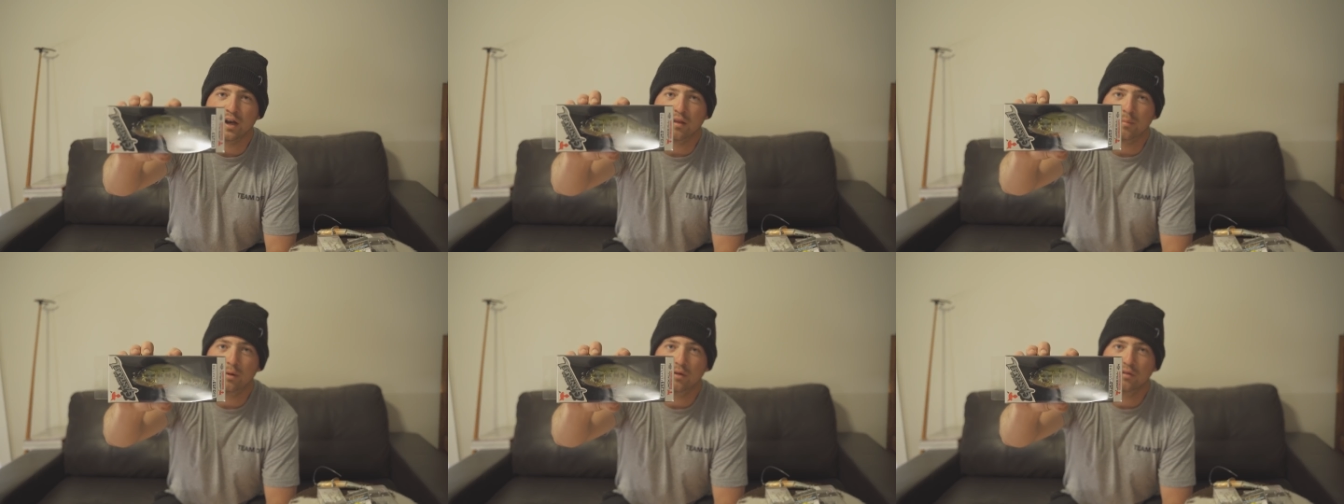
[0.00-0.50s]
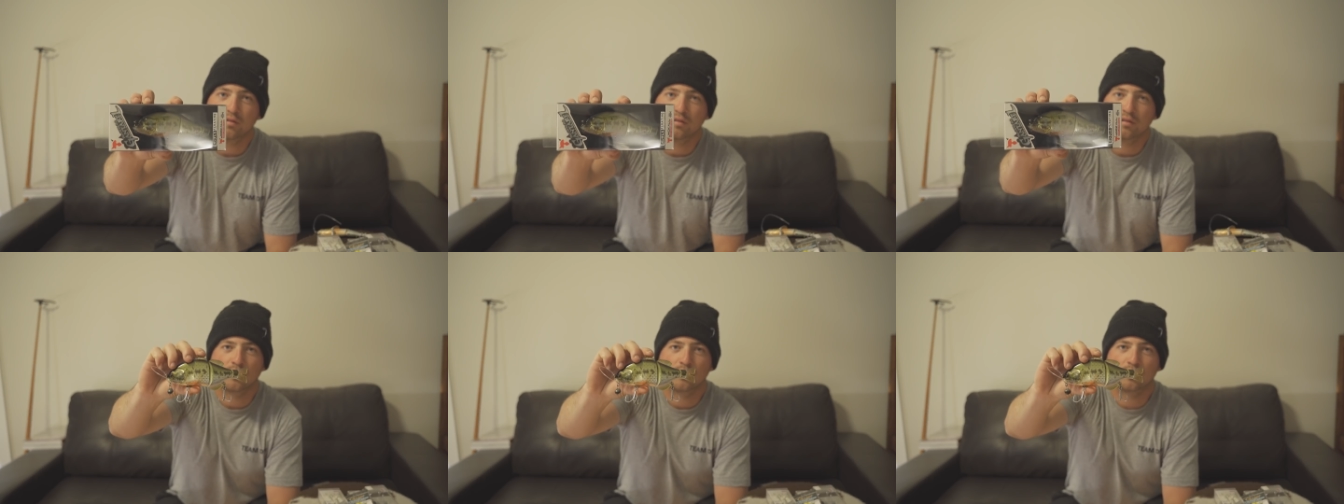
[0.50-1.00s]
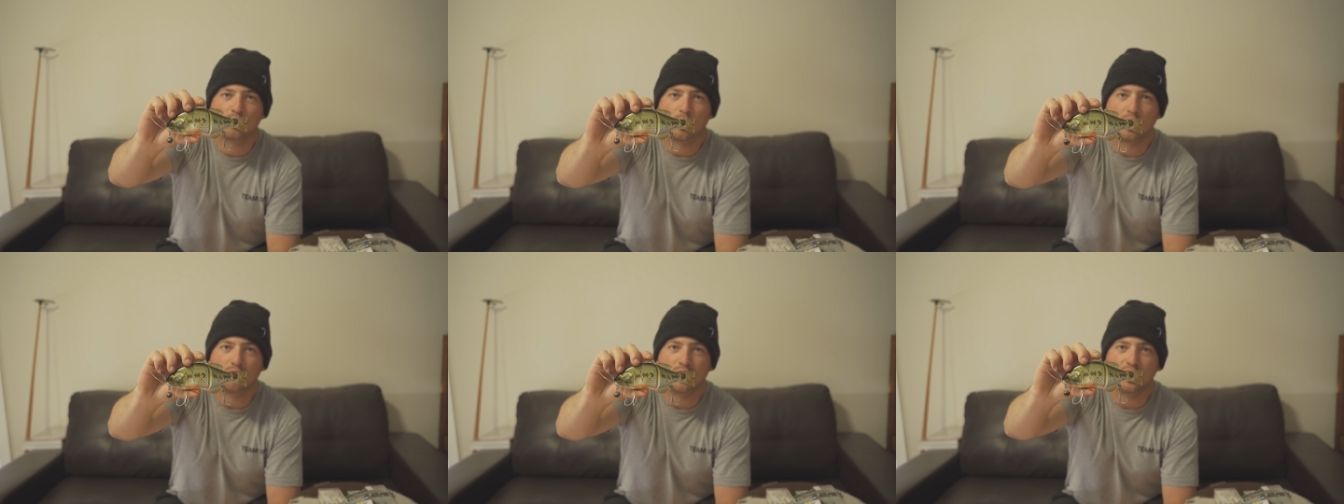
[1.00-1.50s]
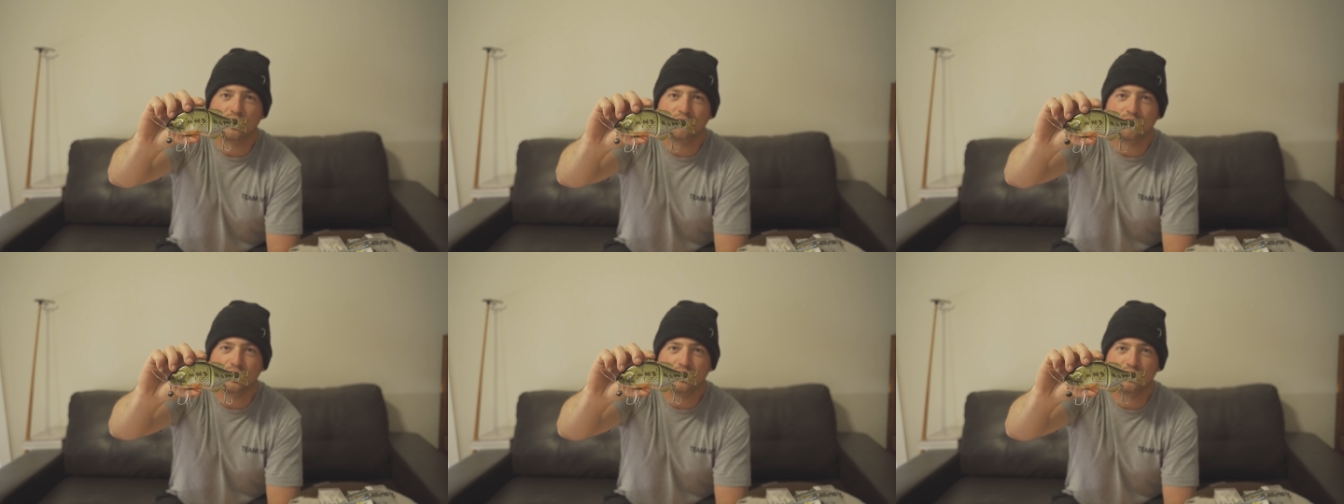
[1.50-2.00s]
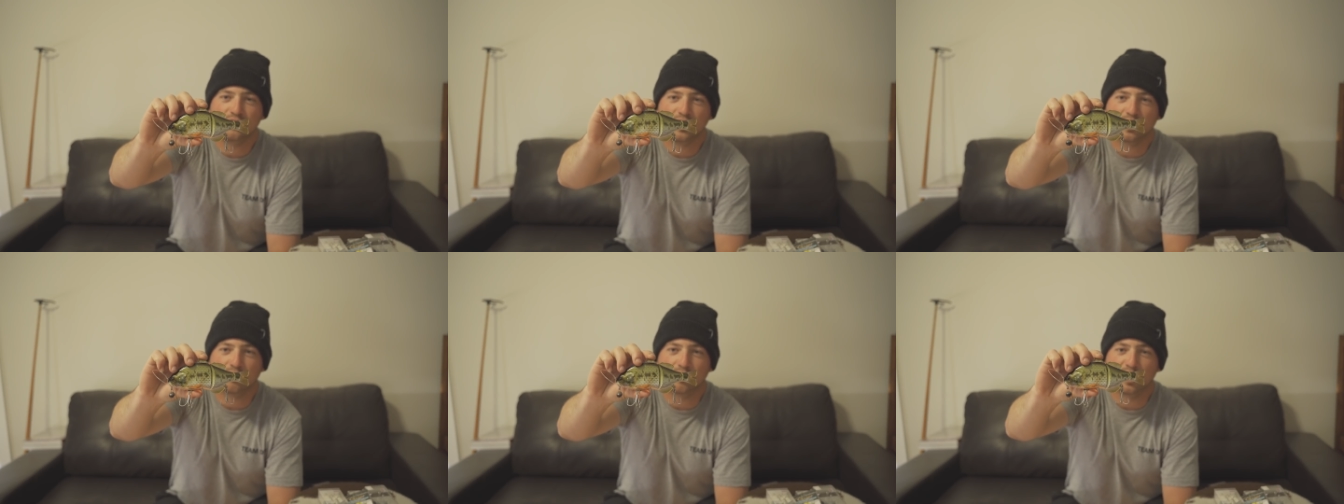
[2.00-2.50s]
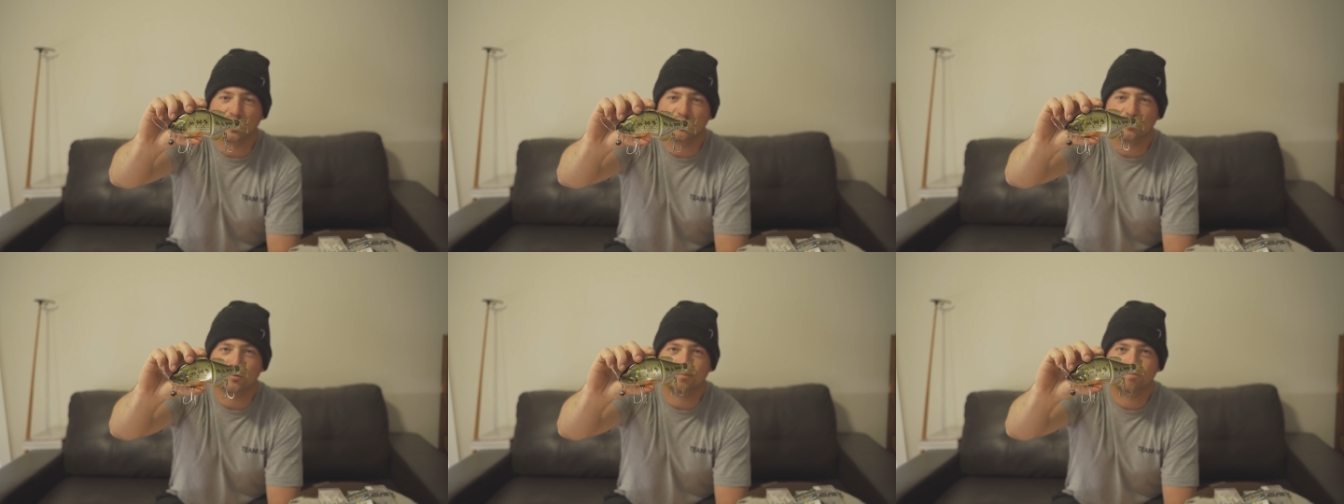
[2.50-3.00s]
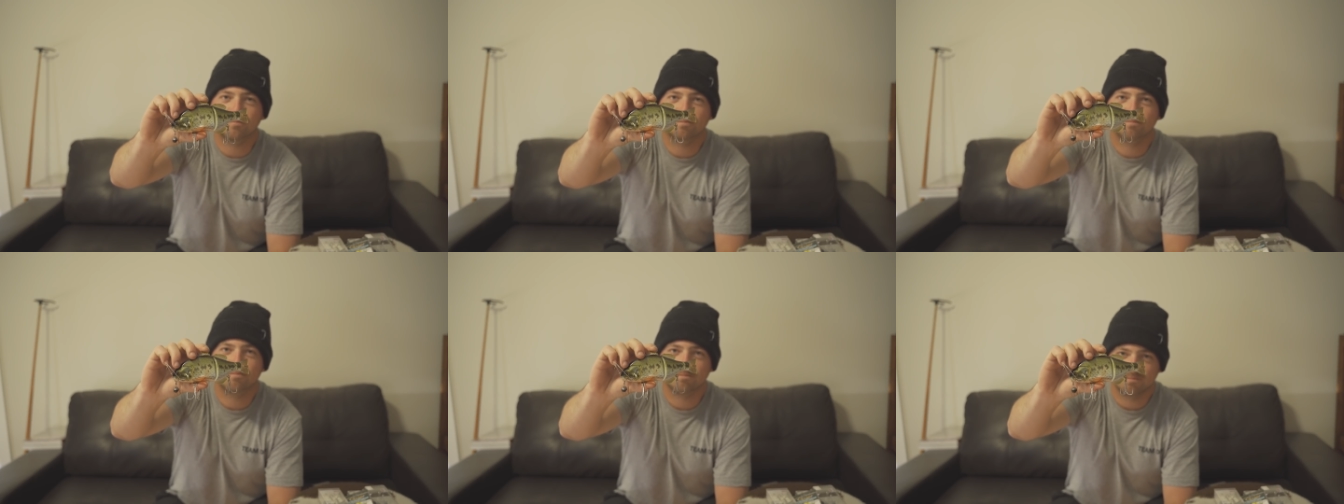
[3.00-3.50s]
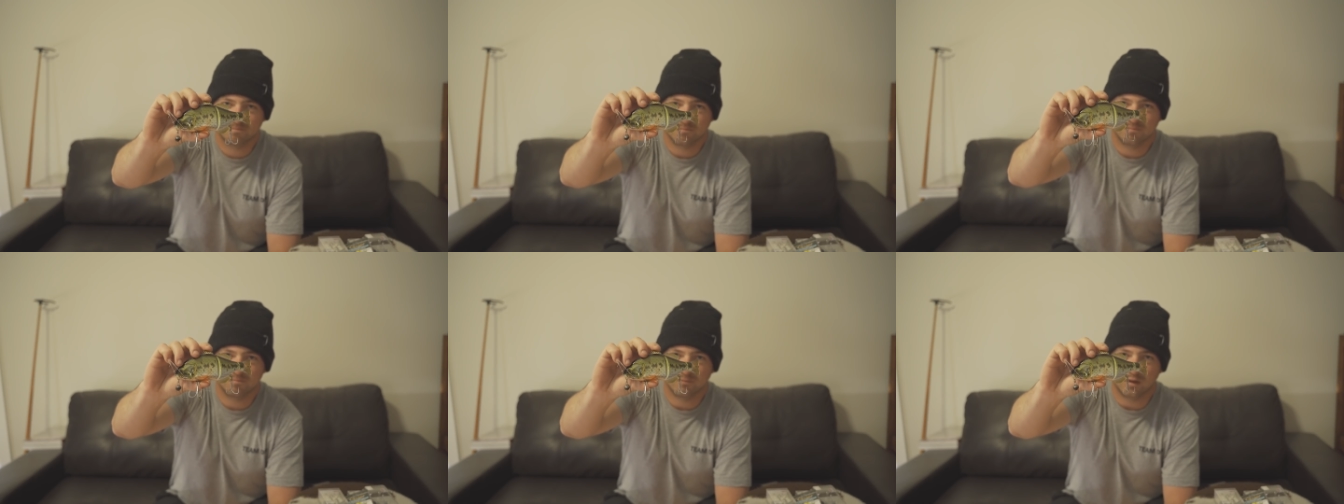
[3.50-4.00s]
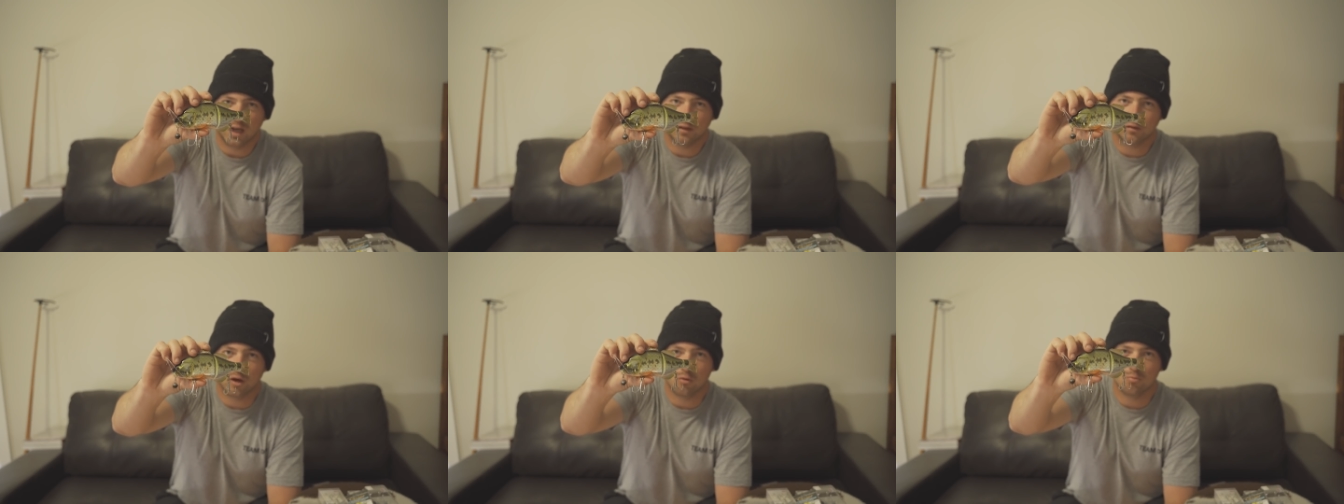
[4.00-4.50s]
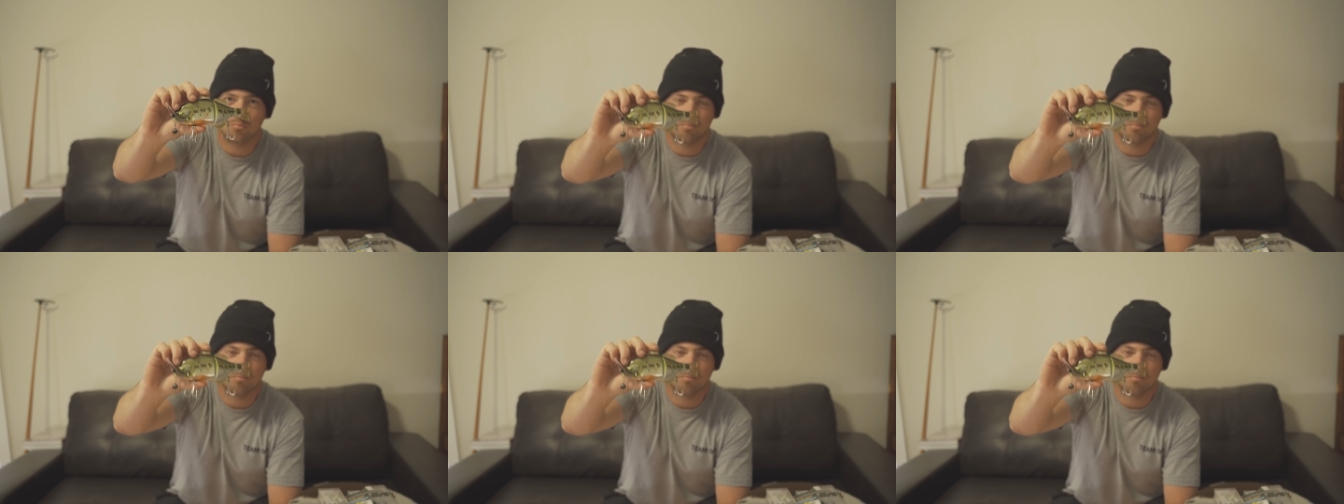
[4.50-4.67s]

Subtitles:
out of the box to a ready to fish Jackall Gantarel. Let's go.